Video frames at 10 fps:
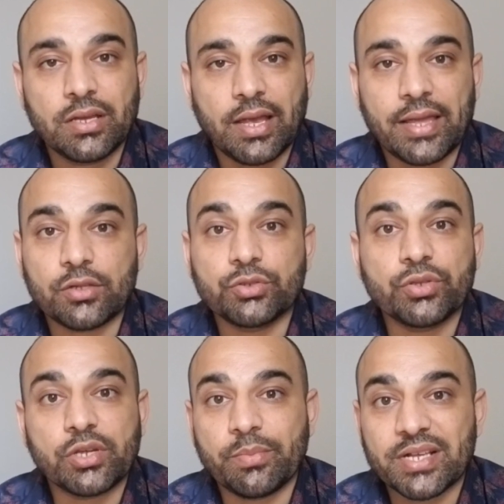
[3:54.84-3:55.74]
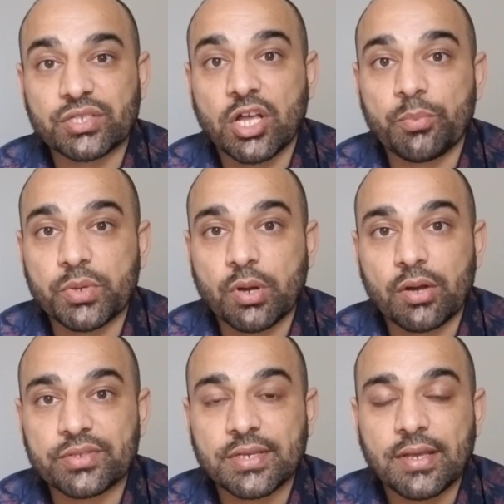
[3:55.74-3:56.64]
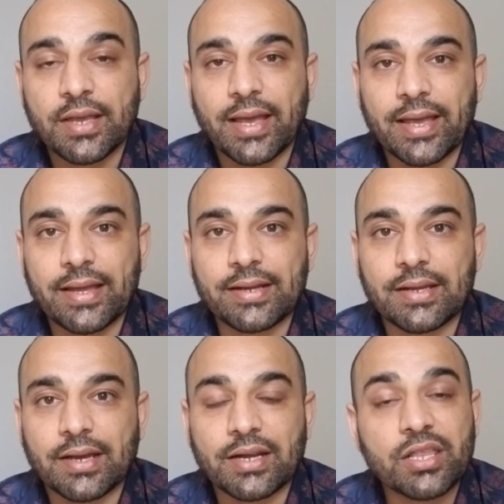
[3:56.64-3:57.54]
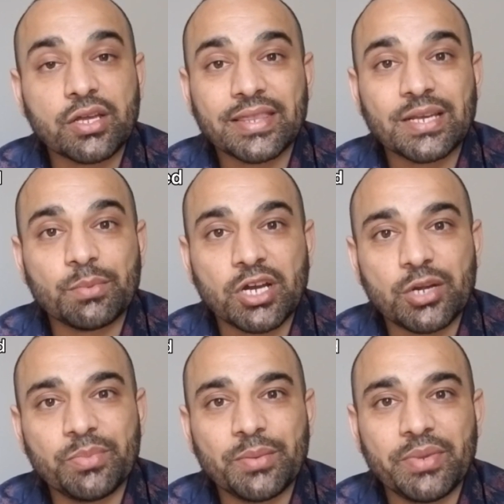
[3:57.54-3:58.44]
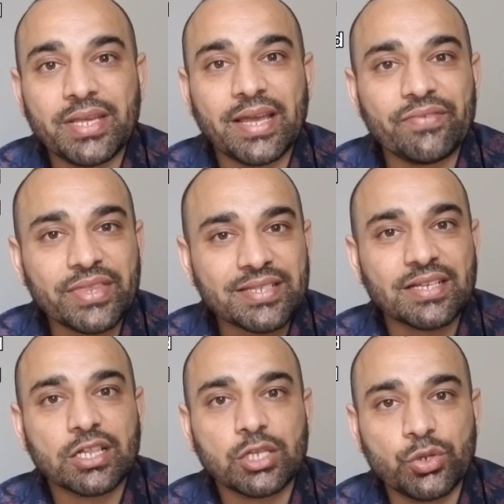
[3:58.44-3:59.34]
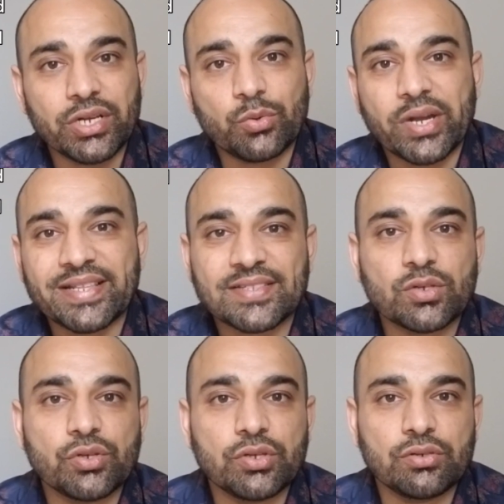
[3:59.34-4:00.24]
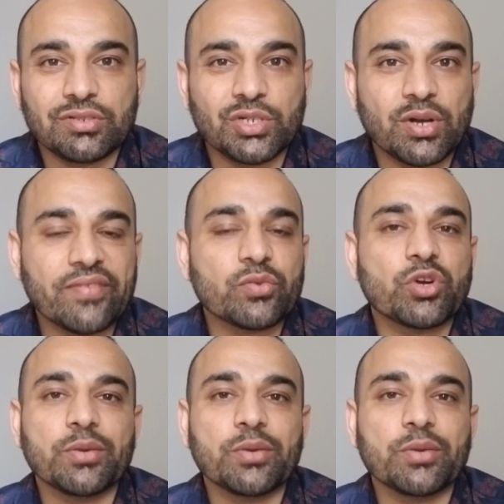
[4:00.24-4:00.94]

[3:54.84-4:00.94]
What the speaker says: and they'll do their best to help you out. And another good thing about Airbnb, everything's included, right? So you don't have to worry